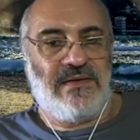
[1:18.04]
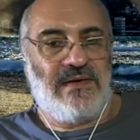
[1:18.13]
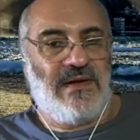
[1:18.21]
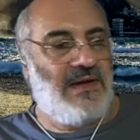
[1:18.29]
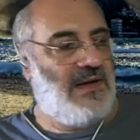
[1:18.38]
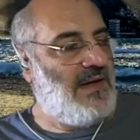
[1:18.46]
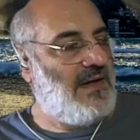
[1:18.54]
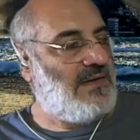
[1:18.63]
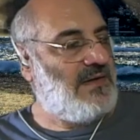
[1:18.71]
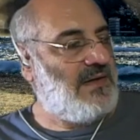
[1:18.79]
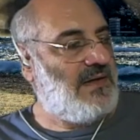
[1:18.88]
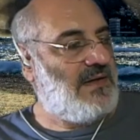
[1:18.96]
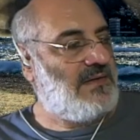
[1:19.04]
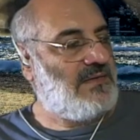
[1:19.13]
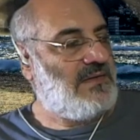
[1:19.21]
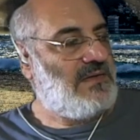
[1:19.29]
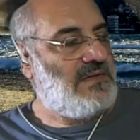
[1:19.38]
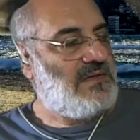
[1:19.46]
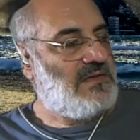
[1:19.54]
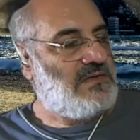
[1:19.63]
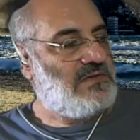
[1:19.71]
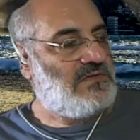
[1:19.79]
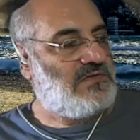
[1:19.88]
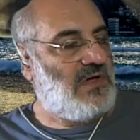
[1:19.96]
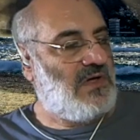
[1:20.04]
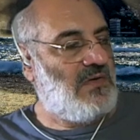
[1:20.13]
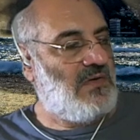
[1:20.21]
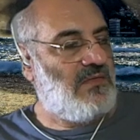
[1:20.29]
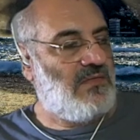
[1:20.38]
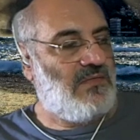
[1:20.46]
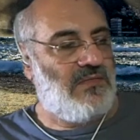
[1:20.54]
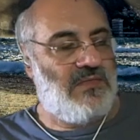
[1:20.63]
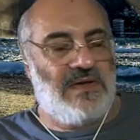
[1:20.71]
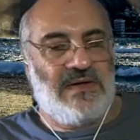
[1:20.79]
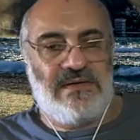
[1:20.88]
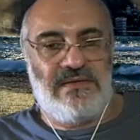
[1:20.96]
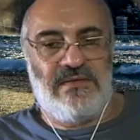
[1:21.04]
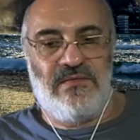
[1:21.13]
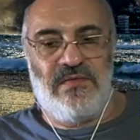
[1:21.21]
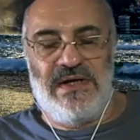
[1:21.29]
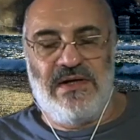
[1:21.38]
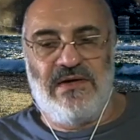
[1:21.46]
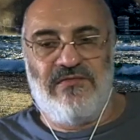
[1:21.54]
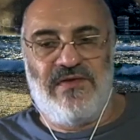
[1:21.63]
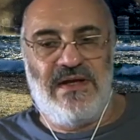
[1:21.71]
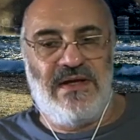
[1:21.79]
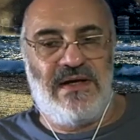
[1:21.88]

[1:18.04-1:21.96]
And so one of the